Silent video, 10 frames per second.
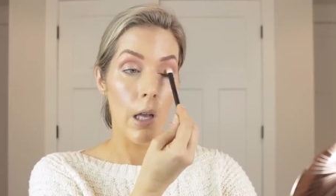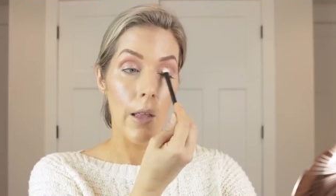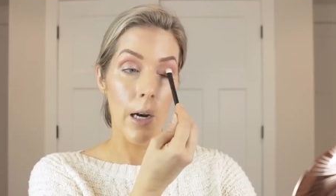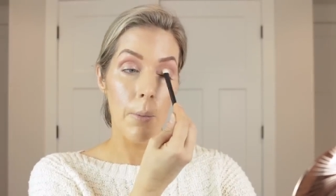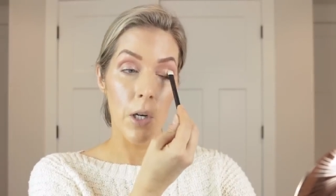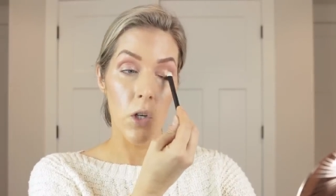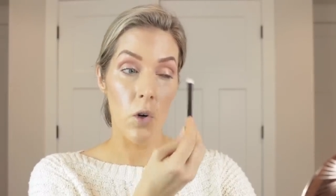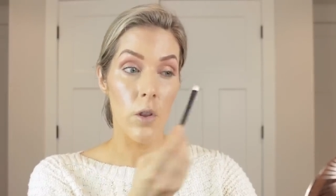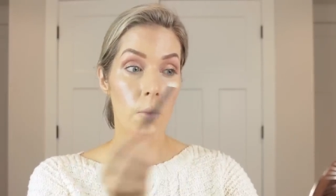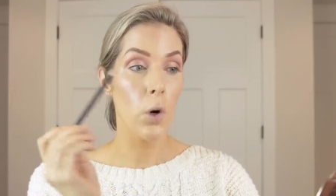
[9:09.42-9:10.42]
And then I'm gonna
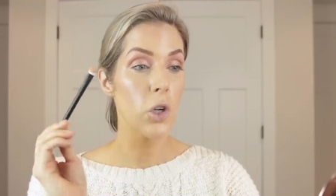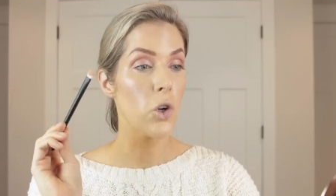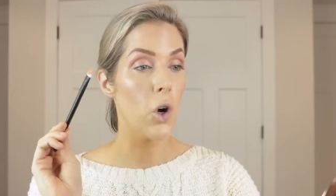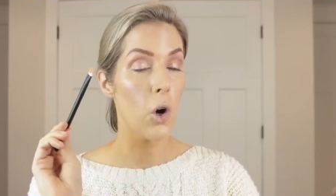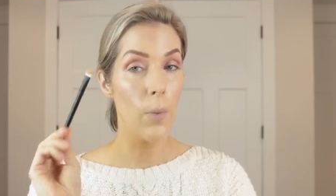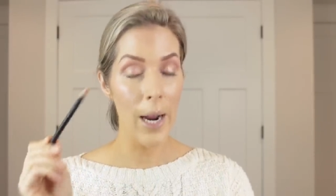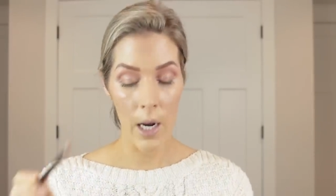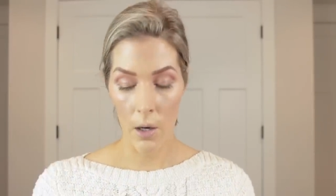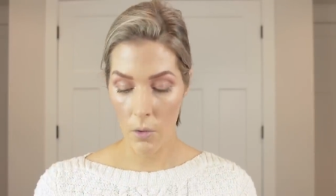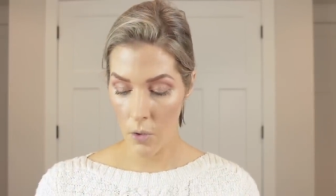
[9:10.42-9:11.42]
turn the brush
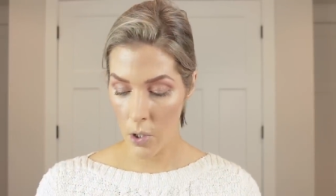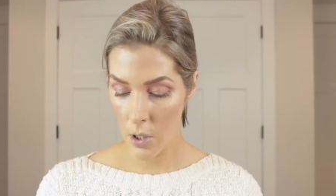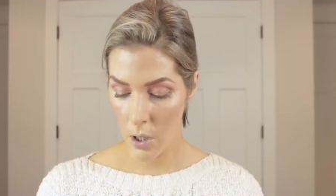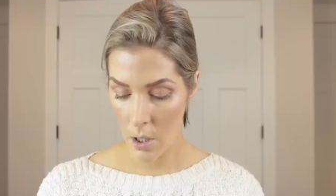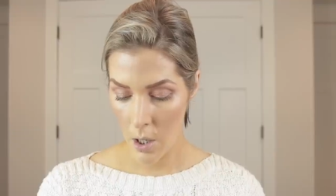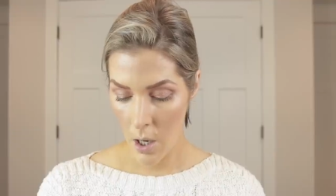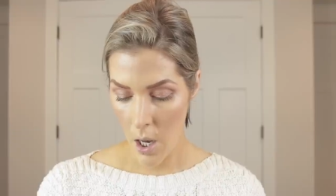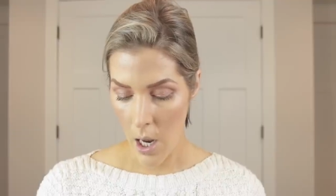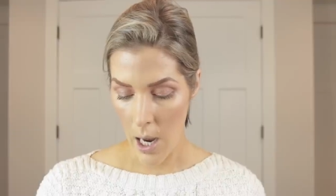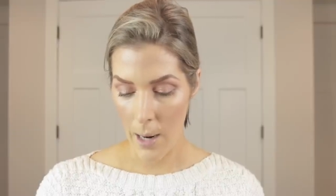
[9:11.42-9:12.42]
around
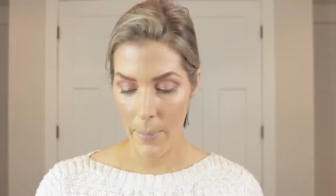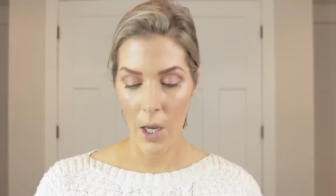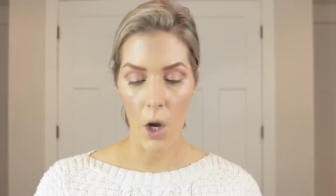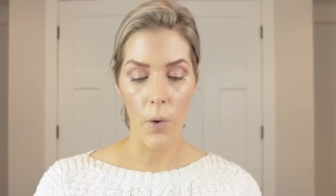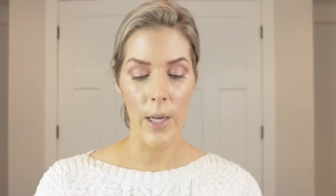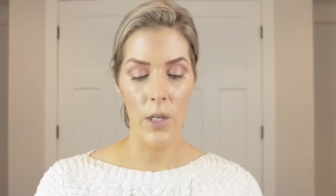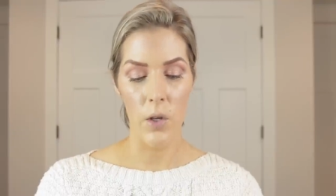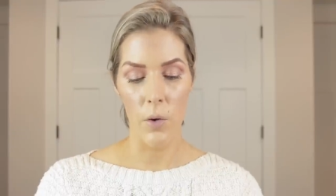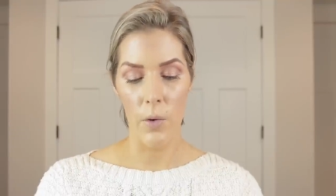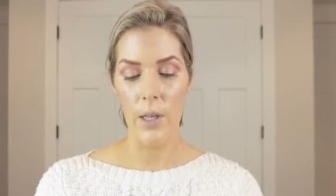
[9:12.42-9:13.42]
and I'm gonna go
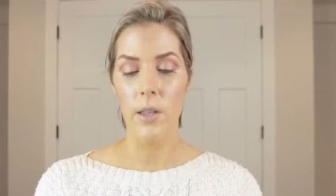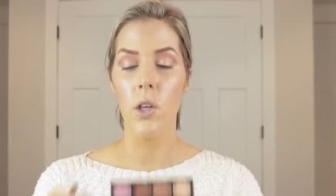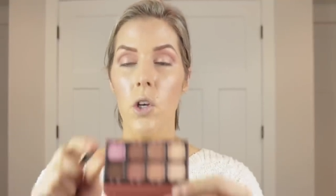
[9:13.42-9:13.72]
into this